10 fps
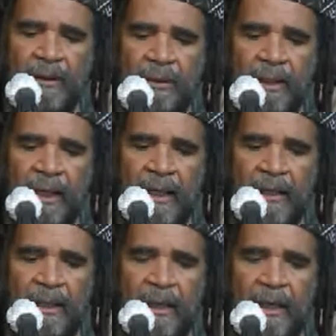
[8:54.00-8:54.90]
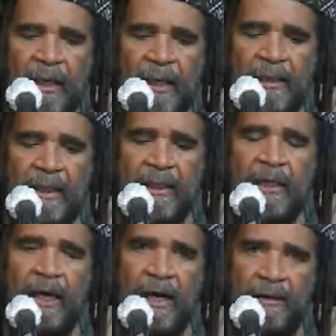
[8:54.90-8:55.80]
okay, in their
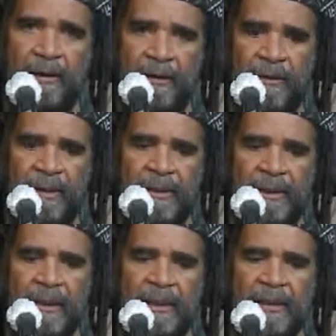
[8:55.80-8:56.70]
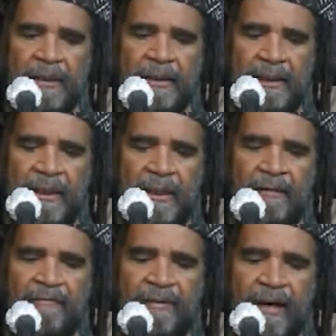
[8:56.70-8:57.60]
category. The
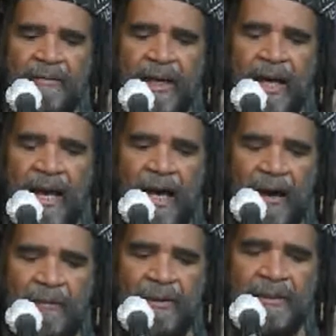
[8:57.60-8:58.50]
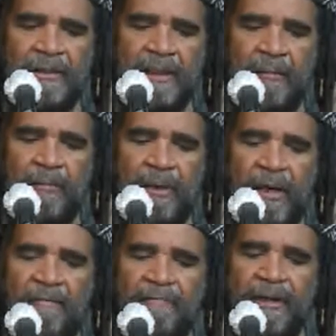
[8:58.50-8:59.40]
team found the average
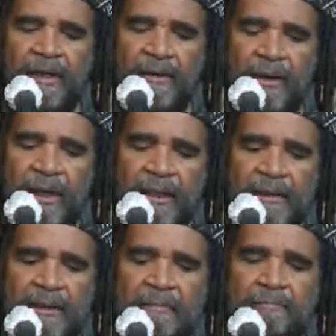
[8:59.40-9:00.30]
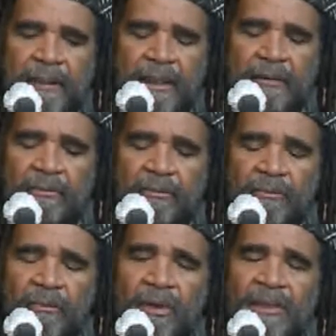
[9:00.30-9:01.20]
number of VOS emitted
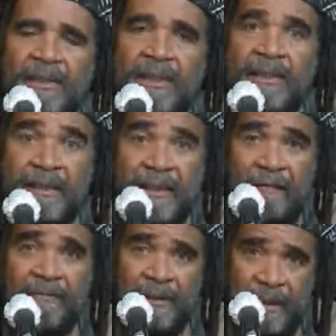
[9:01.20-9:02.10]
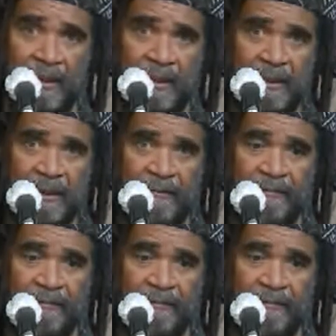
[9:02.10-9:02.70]
was 17.